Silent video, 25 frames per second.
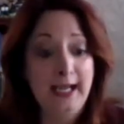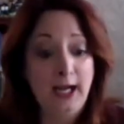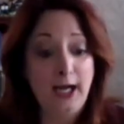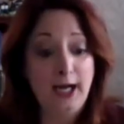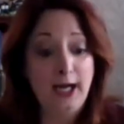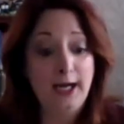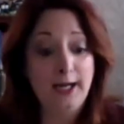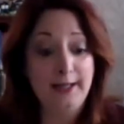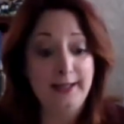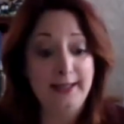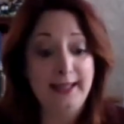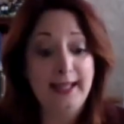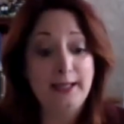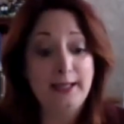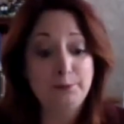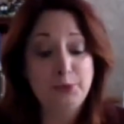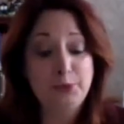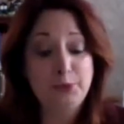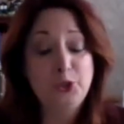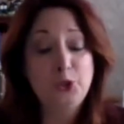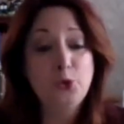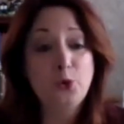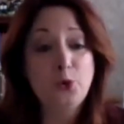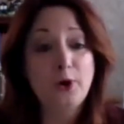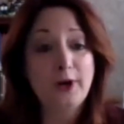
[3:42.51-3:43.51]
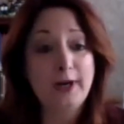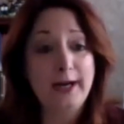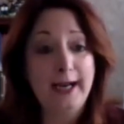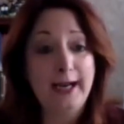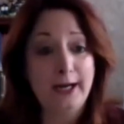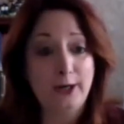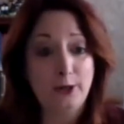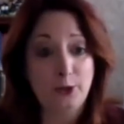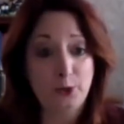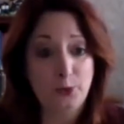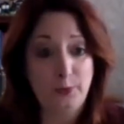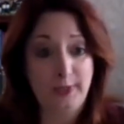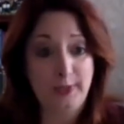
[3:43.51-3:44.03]
that pure
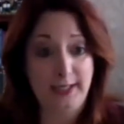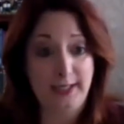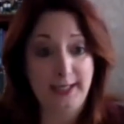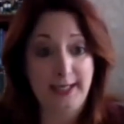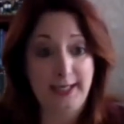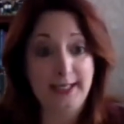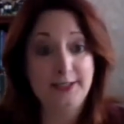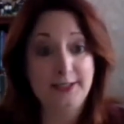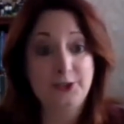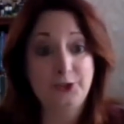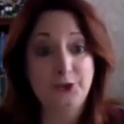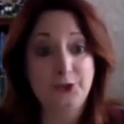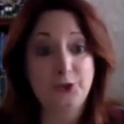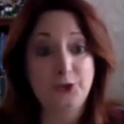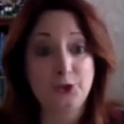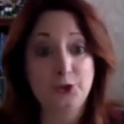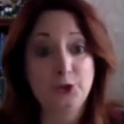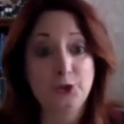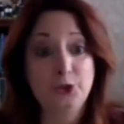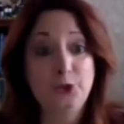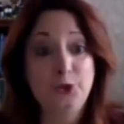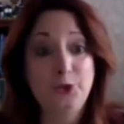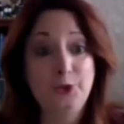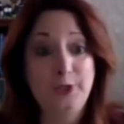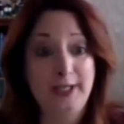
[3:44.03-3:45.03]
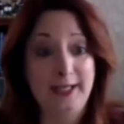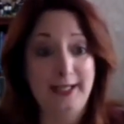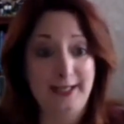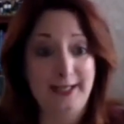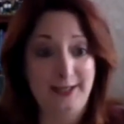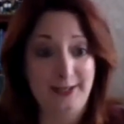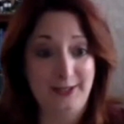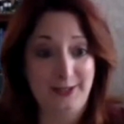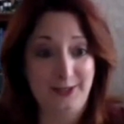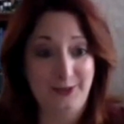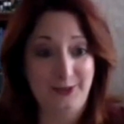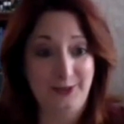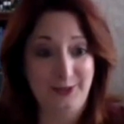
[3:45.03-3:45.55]
heroin is
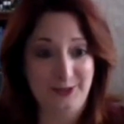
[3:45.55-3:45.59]
diluted